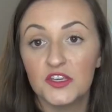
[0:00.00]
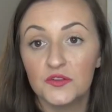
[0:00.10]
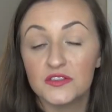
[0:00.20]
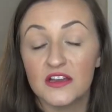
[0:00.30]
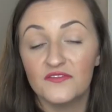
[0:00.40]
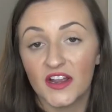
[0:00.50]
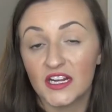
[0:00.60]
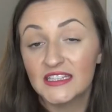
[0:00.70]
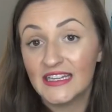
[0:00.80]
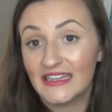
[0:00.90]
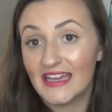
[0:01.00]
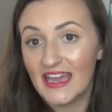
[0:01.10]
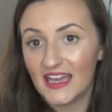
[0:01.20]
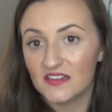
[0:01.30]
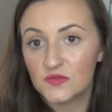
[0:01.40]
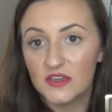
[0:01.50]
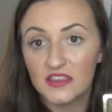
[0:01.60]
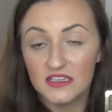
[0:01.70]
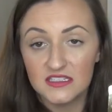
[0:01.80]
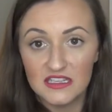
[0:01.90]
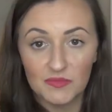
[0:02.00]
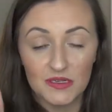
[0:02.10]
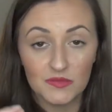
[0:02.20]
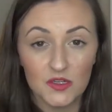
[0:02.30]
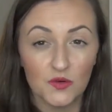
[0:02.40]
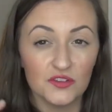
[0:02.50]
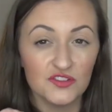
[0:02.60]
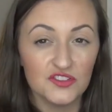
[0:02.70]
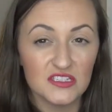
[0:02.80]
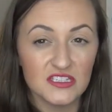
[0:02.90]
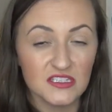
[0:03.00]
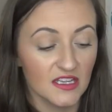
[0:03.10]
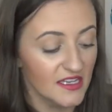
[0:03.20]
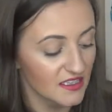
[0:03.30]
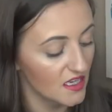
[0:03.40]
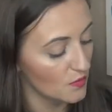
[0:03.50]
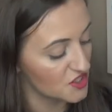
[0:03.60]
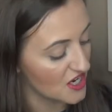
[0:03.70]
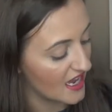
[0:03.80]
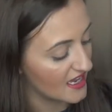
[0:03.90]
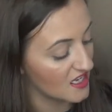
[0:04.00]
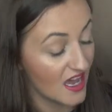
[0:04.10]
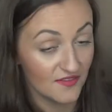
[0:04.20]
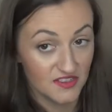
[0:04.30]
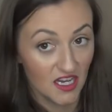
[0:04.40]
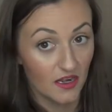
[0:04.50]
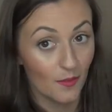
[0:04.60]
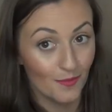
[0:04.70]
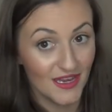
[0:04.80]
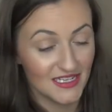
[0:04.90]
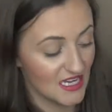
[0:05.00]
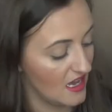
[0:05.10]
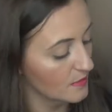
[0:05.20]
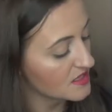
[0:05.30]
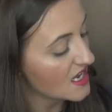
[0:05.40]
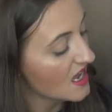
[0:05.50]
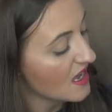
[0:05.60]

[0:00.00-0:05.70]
use a very light hand with and deepen up the corner just slightly, which I have done many times.